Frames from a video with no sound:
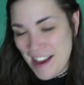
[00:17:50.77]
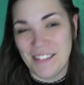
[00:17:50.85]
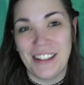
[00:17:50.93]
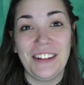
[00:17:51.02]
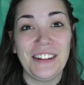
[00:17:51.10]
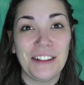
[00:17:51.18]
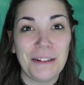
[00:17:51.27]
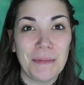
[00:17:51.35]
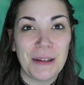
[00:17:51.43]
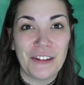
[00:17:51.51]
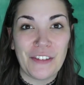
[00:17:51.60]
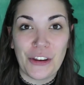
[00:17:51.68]
I'm in a little
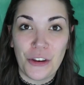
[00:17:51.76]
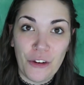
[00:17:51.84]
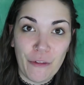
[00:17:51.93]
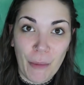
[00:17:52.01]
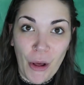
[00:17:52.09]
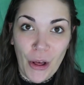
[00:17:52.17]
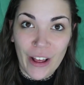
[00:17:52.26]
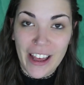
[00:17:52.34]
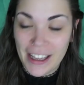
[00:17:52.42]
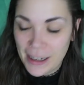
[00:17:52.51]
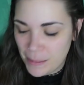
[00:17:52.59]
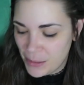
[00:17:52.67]
bit of a goofball
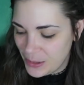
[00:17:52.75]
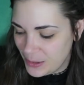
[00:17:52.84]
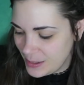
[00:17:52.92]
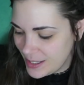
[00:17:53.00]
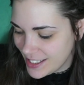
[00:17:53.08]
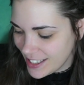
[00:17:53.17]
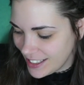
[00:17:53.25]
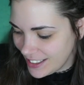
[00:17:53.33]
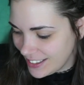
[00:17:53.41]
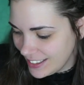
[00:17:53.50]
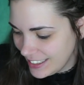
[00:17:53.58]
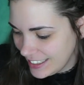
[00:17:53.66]
kind of mood,
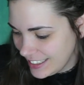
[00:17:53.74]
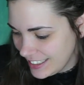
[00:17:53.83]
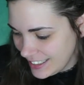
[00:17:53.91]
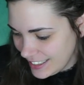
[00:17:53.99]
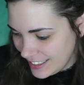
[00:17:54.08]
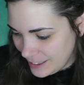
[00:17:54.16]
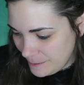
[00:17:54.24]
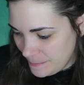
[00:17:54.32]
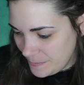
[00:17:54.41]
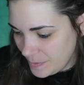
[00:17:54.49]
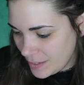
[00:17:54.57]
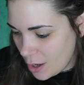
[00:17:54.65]
so.
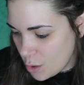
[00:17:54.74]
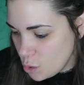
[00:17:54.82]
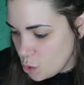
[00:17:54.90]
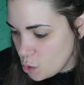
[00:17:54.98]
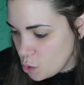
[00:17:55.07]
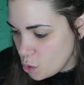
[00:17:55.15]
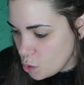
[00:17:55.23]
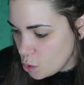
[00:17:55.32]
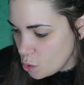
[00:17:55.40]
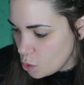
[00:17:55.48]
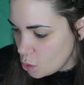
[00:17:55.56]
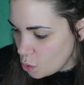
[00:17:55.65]

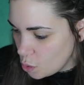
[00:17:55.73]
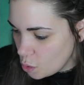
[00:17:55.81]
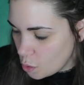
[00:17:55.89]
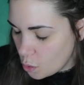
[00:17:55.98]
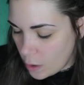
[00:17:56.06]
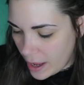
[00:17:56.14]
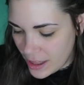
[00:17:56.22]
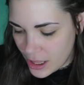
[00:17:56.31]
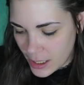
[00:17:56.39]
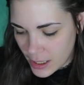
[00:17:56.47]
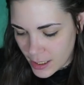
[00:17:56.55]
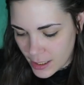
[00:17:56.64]
Ooh, I
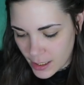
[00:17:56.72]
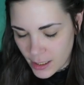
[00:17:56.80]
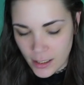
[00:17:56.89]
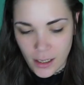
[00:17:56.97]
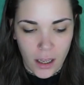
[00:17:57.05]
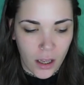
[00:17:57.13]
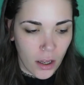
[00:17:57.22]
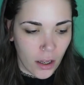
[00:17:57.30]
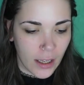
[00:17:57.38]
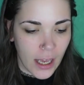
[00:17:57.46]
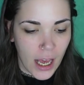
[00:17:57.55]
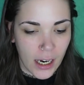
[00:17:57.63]
think this is,
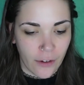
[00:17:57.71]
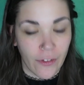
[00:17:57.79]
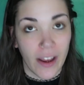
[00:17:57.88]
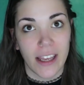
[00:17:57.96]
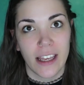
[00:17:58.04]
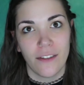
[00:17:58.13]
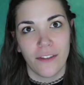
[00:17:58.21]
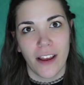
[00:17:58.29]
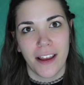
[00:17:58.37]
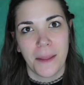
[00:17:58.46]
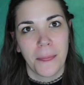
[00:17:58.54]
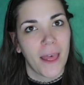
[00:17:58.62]
oh God, if I if
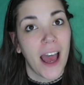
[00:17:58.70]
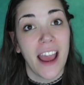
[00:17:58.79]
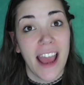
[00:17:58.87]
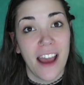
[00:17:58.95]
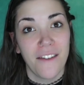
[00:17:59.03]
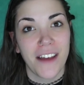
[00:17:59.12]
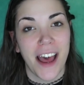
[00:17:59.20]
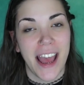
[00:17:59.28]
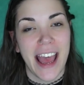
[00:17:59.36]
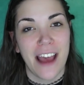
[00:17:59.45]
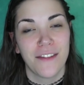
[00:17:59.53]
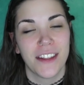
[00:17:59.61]
I have I
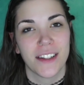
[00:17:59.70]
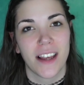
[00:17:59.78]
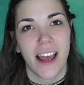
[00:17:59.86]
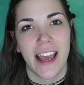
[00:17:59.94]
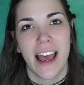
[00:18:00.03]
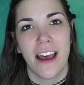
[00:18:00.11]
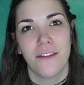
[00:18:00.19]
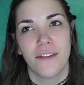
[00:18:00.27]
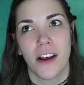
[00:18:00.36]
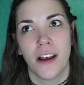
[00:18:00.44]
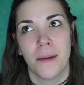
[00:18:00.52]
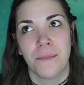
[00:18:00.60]
have this I have
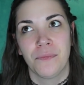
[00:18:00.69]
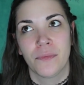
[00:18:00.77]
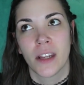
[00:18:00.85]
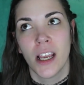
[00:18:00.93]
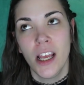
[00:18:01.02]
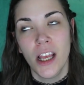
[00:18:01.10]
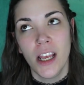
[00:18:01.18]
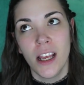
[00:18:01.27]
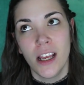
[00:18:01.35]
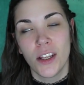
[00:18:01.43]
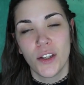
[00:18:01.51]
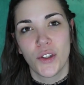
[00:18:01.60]
um
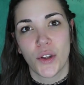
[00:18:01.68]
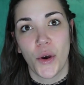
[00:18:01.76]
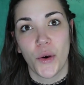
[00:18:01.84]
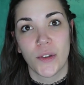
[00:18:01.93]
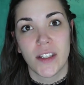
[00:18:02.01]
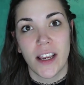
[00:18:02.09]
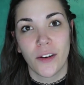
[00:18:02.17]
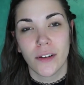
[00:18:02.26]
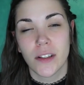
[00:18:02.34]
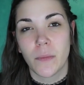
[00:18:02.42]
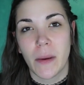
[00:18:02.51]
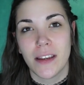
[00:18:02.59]
so
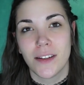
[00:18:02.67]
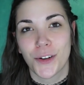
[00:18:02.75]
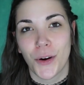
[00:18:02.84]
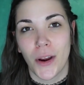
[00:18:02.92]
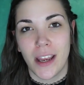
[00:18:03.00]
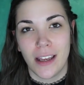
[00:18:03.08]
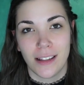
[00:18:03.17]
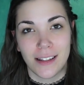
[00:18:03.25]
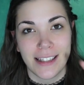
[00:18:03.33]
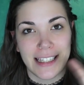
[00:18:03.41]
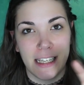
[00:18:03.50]
Sacred Space Crate